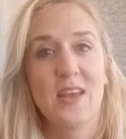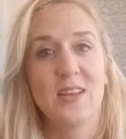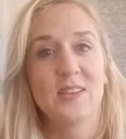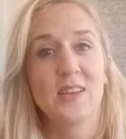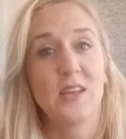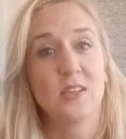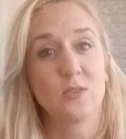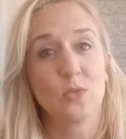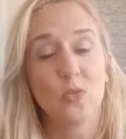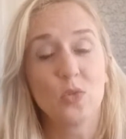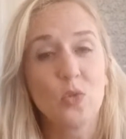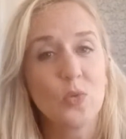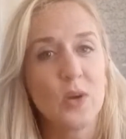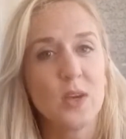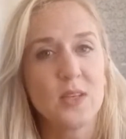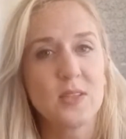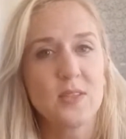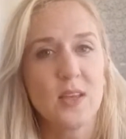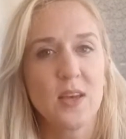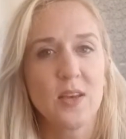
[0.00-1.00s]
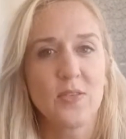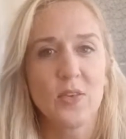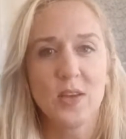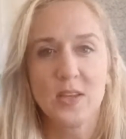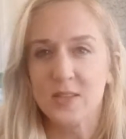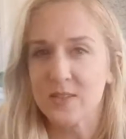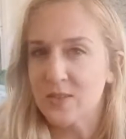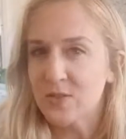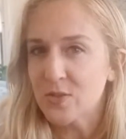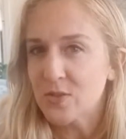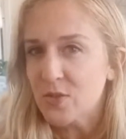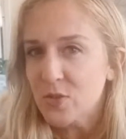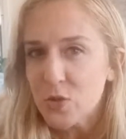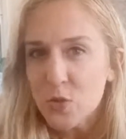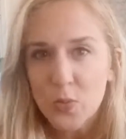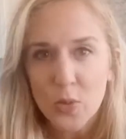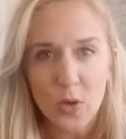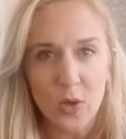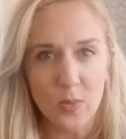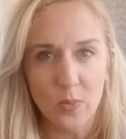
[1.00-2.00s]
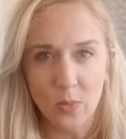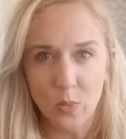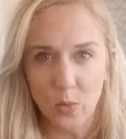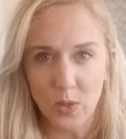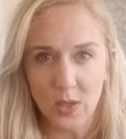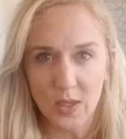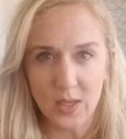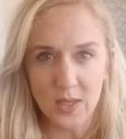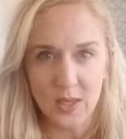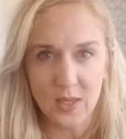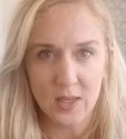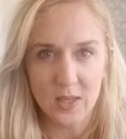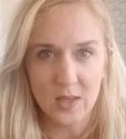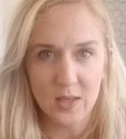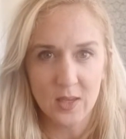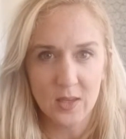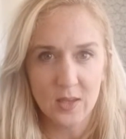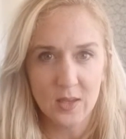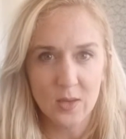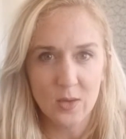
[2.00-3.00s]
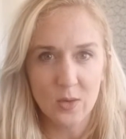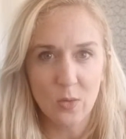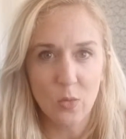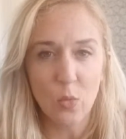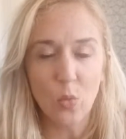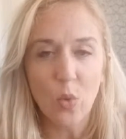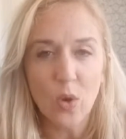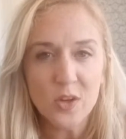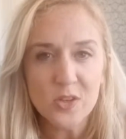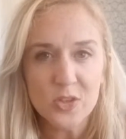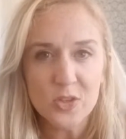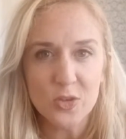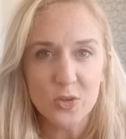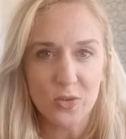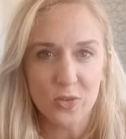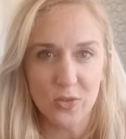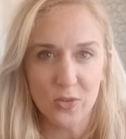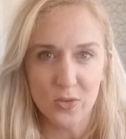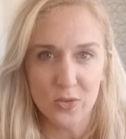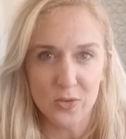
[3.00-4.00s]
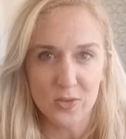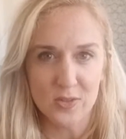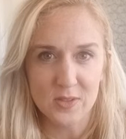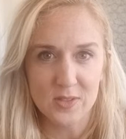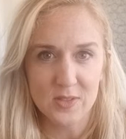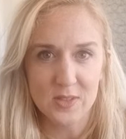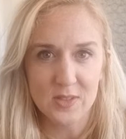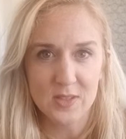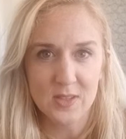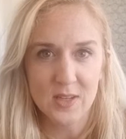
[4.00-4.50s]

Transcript: And as always, have a superb week. Watch your thoughts